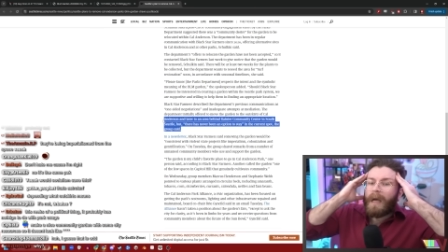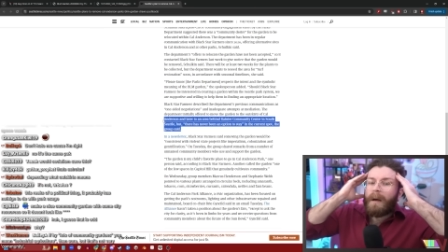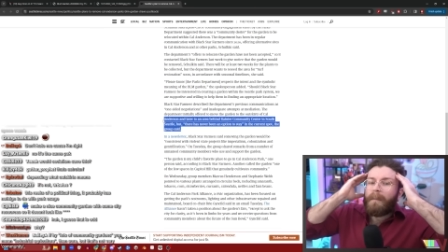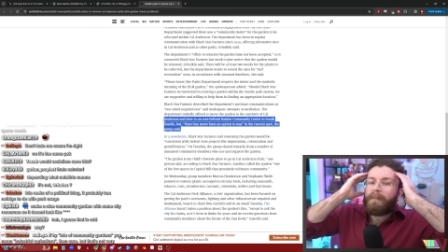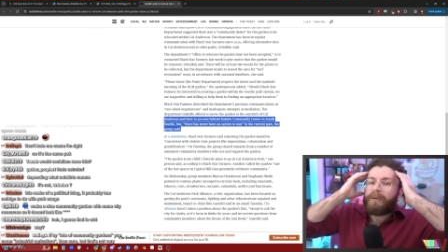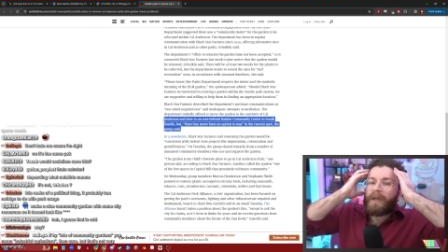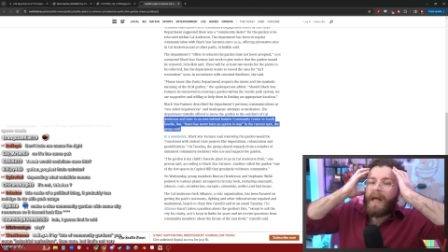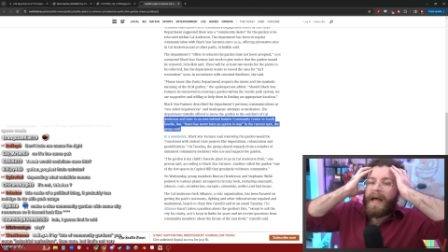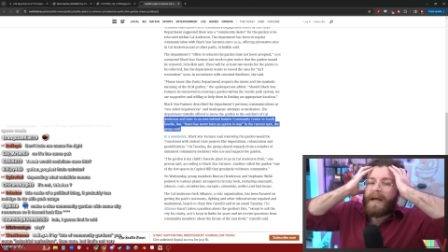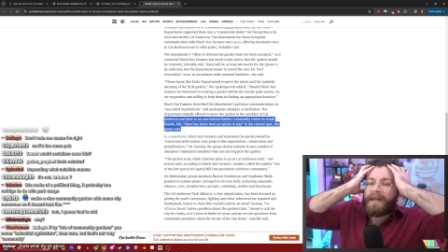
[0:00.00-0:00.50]

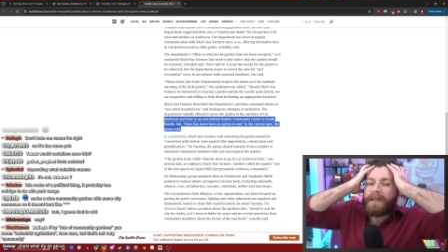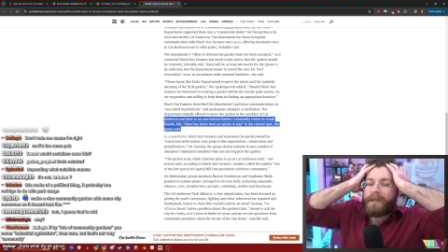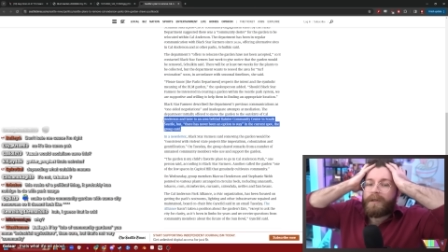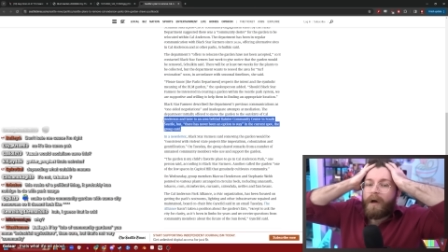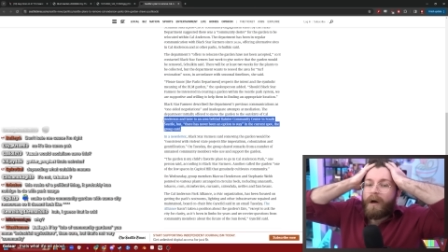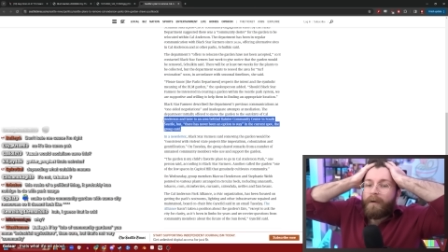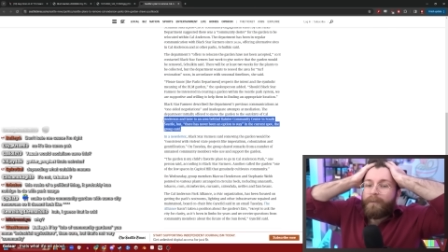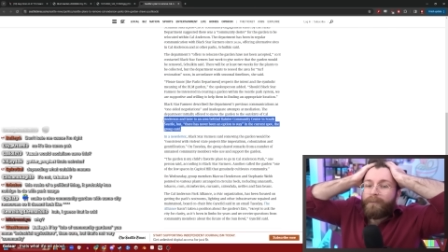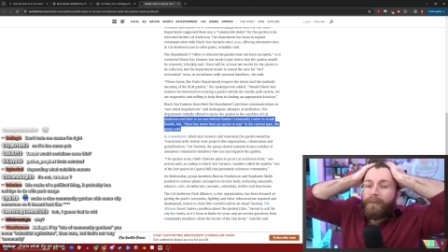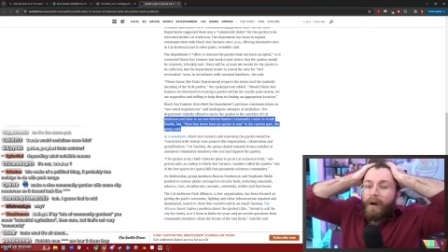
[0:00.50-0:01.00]
Black
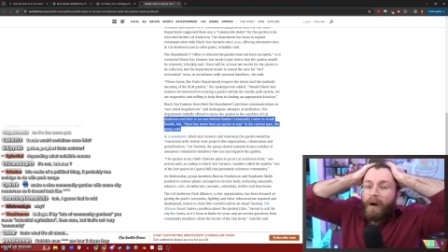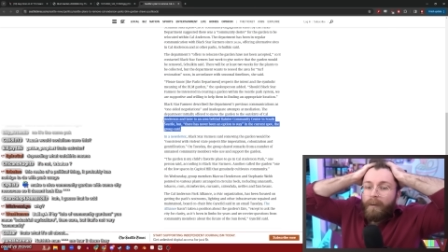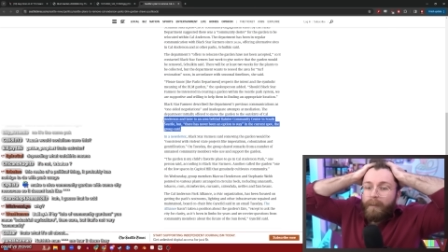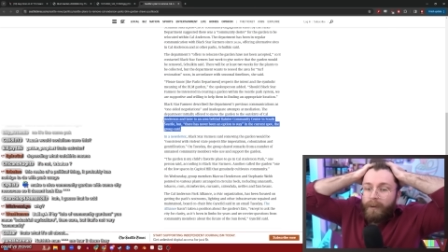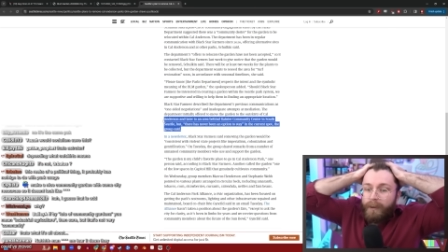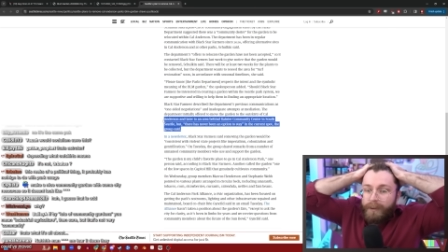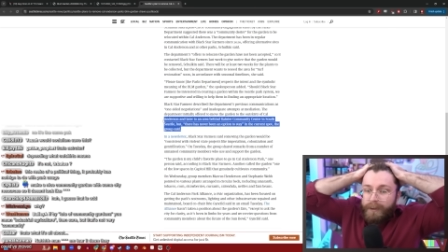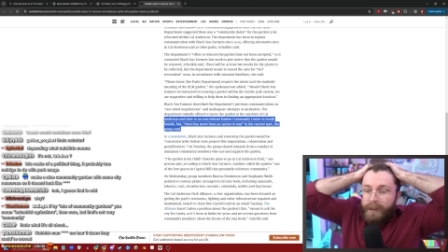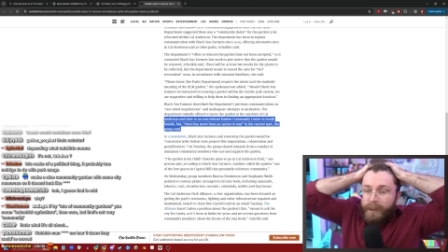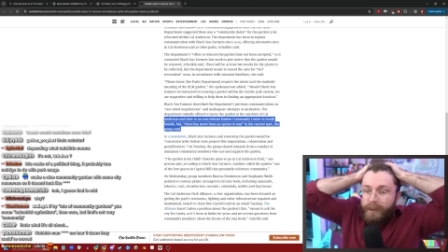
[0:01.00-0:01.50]
Star
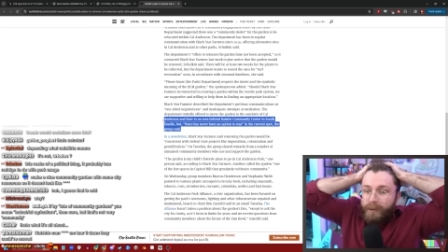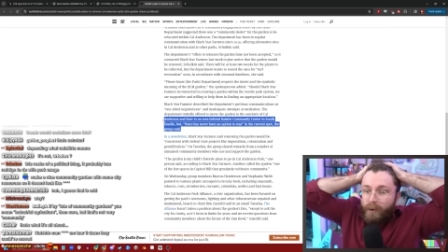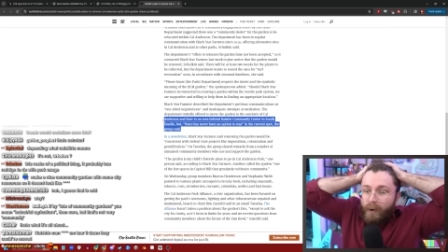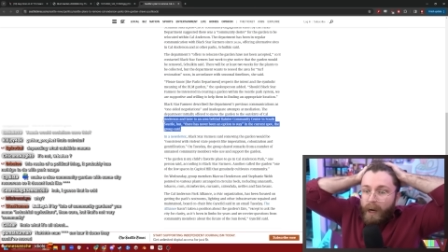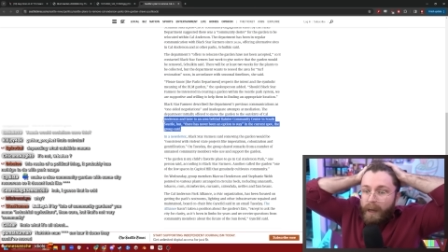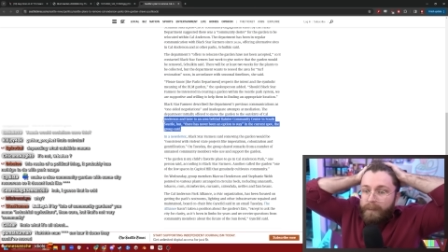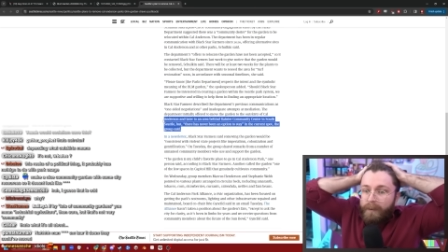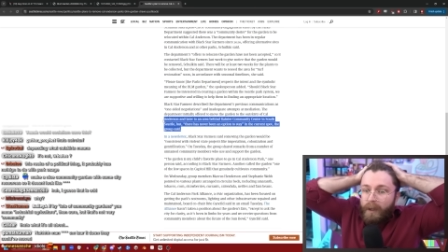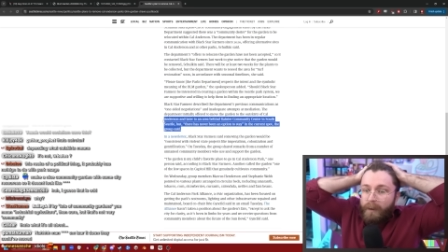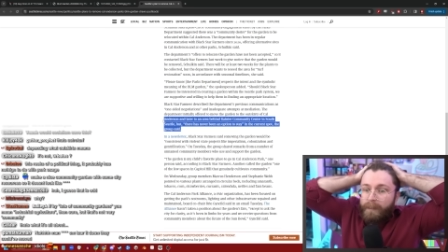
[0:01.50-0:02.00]
Farmers
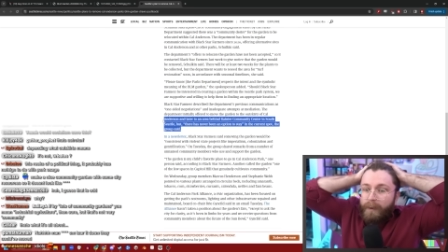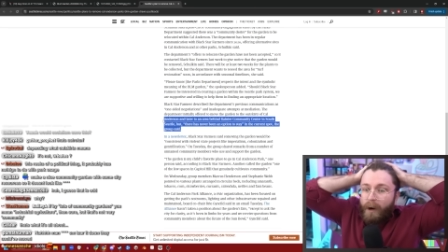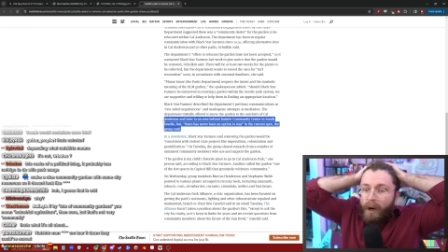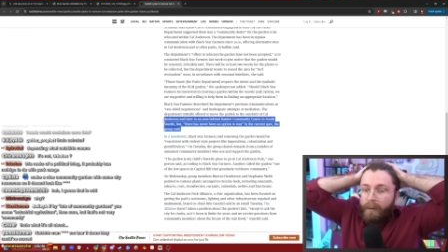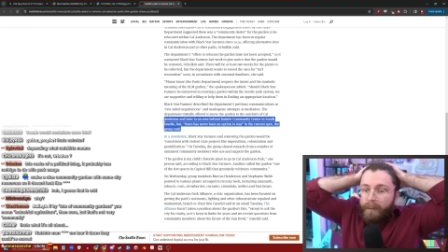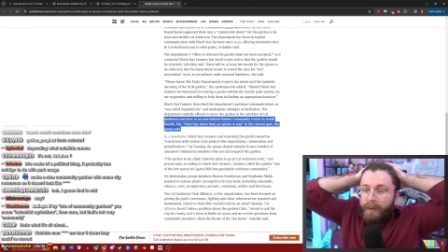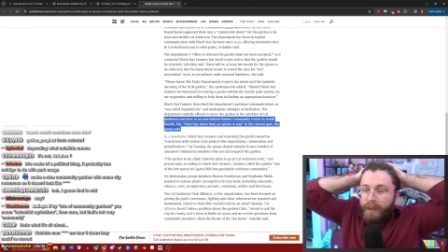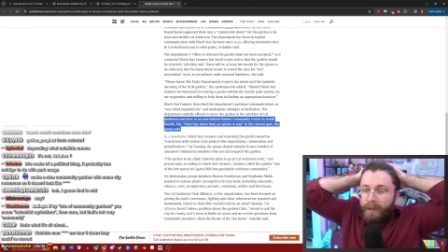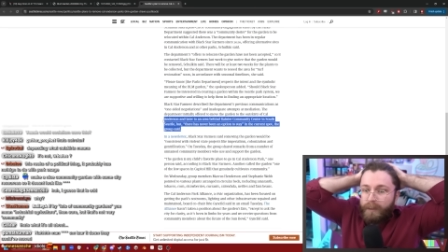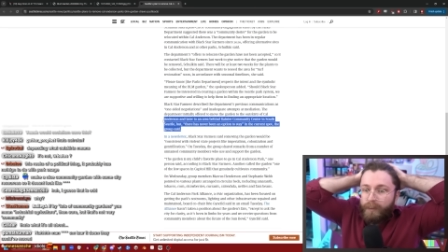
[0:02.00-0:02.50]
described the
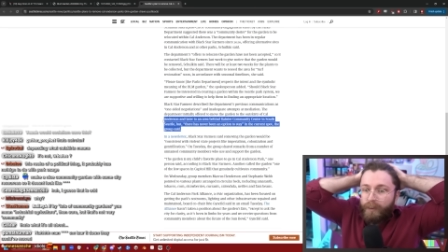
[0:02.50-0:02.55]
department's